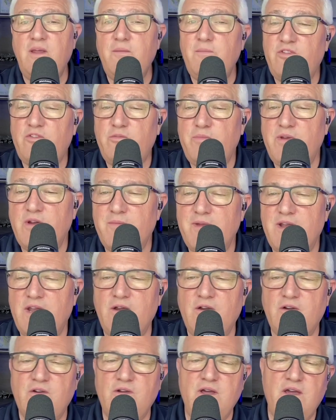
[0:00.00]
Spearman
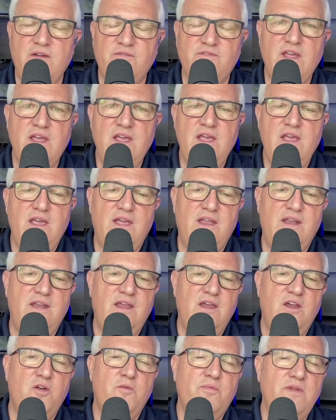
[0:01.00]
Aircraft, an
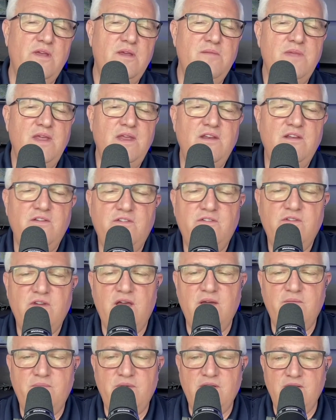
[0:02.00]
airplane maintenance
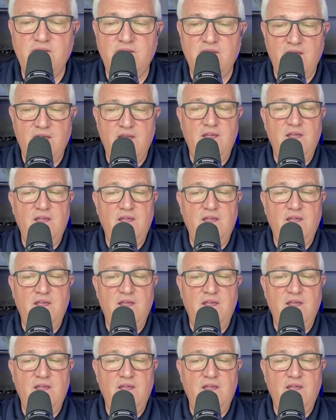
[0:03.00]
shop in